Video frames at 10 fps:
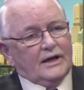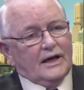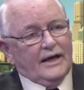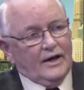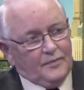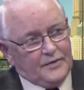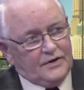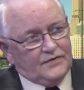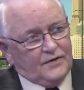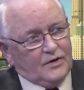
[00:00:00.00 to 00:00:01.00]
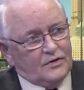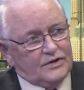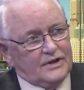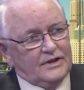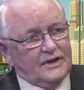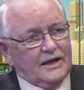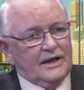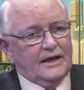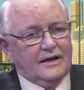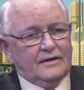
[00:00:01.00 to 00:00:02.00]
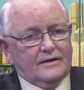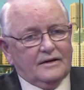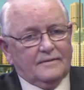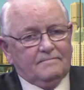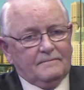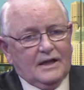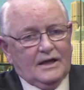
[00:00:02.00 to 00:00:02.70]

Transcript: uh, help these folks, and and um,